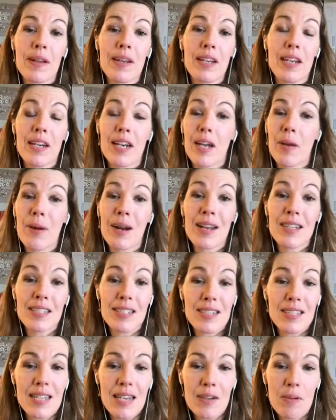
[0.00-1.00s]
And as
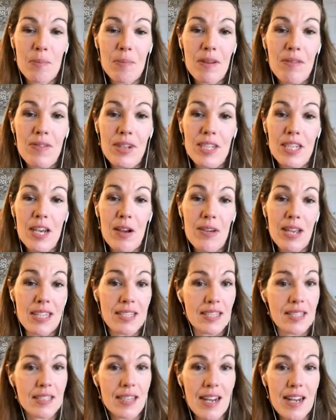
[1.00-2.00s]
I said on my video
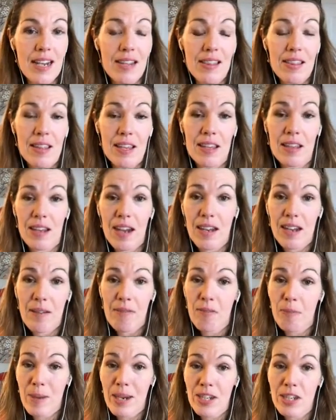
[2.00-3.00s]
yesterday, the
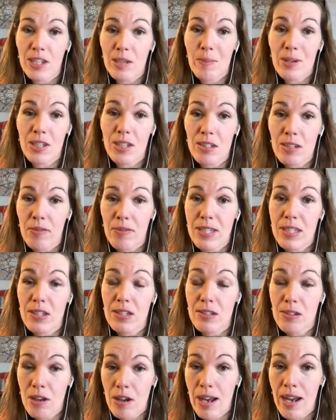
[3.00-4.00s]
Information Commissioner's Office does
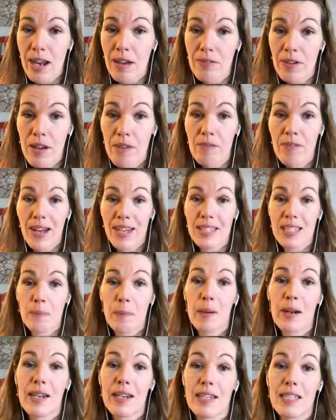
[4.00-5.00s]
not have a vast
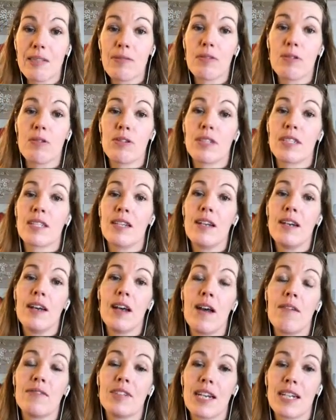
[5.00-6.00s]
police force
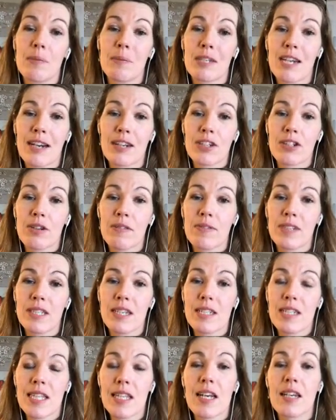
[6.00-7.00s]
of data protection
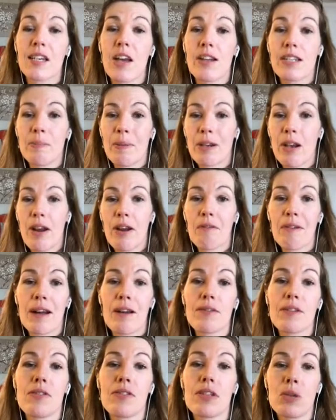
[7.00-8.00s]
officers that are going to be going
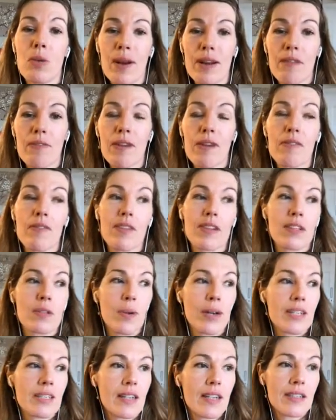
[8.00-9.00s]
around on the 25th and
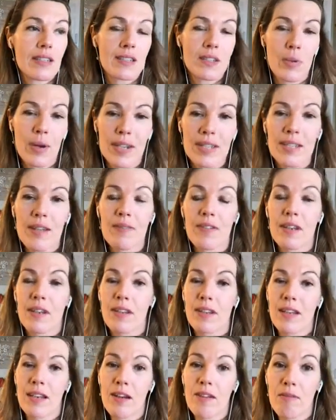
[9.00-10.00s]
26th and 27th
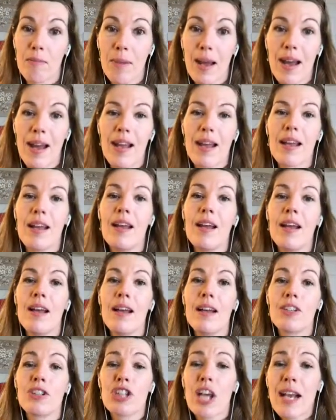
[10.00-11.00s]
of May,
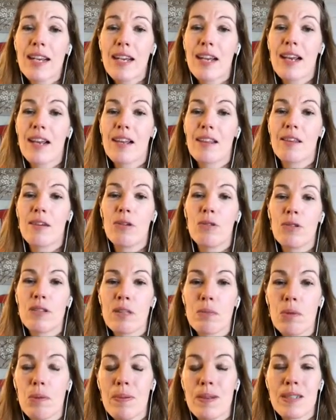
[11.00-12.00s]
checking that all
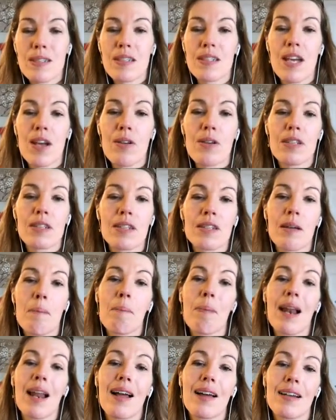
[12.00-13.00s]
small business owners are
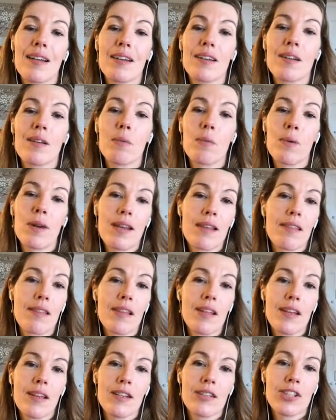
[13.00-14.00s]
compliant with
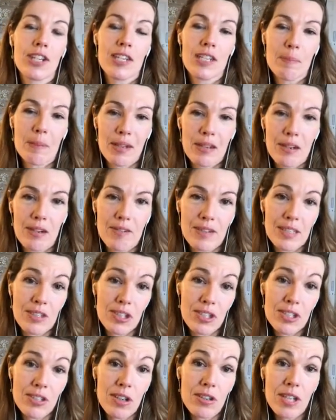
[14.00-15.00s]
GDPR. It's
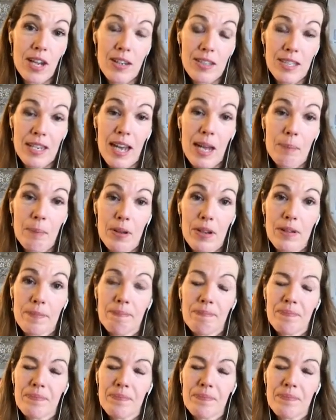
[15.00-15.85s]
just not going to happen.